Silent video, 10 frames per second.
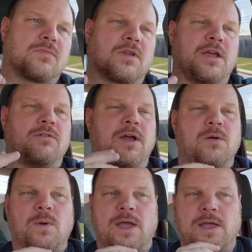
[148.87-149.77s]
like right
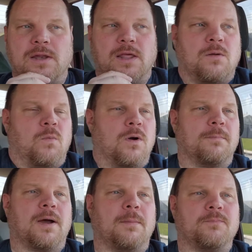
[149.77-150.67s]
away, and let it
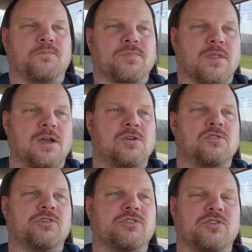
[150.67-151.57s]
warm up. I
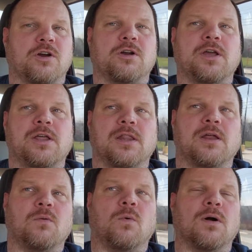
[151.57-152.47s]
usually start it and let
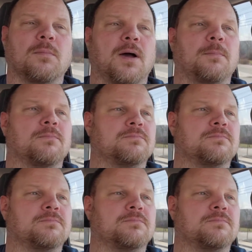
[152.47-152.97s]
it warm up